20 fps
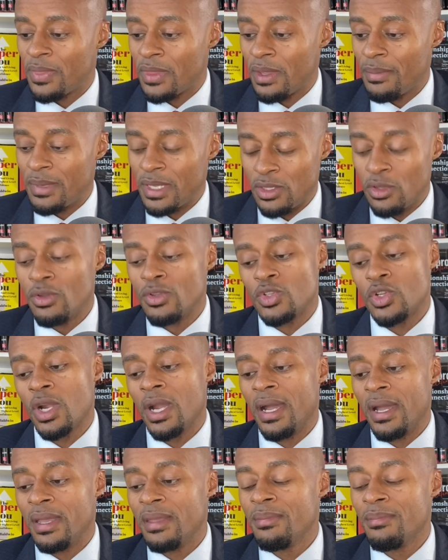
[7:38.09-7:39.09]
I mean, you could
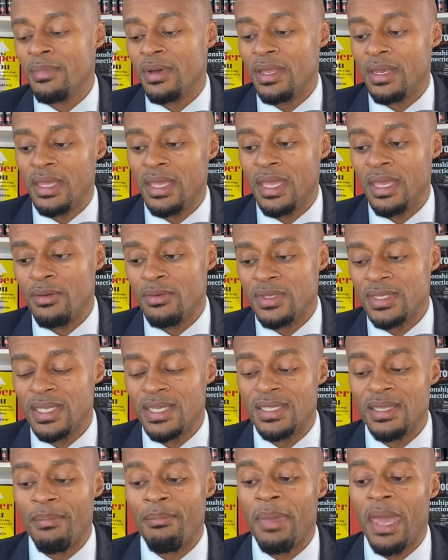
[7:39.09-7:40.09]
try, but
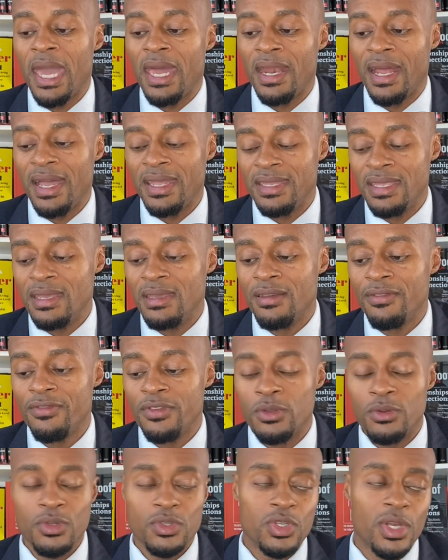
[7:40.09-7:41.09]
it's a bad idea
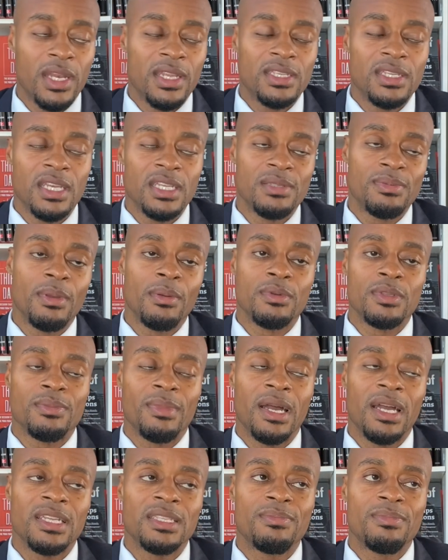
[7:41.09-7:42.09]
for you to try to change people's
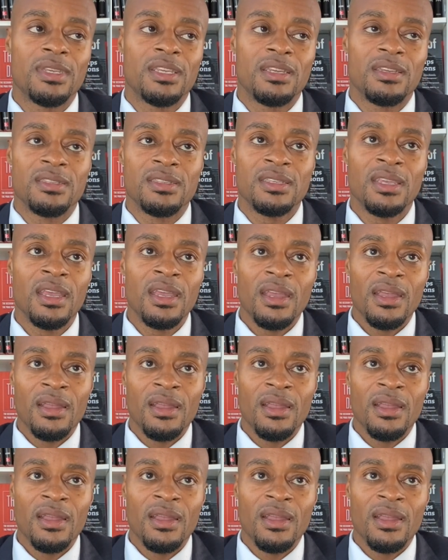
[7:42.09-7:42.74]
minds because